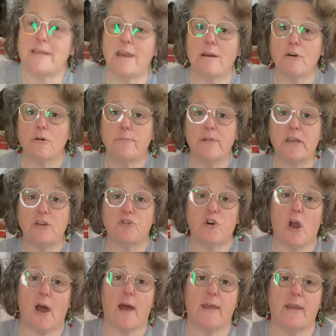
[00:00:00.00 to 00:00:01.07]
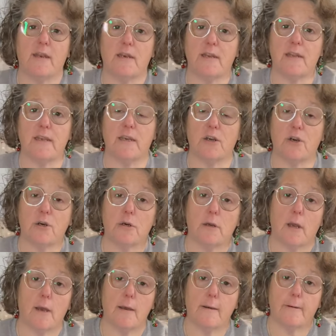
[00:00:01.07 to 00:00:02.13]
terribly dry in here.
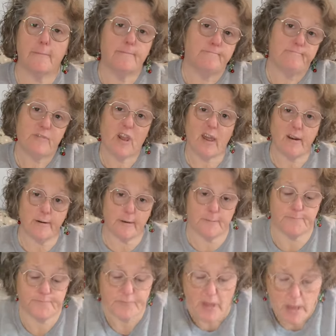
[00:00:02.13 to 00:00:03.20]
Um, so I don't know.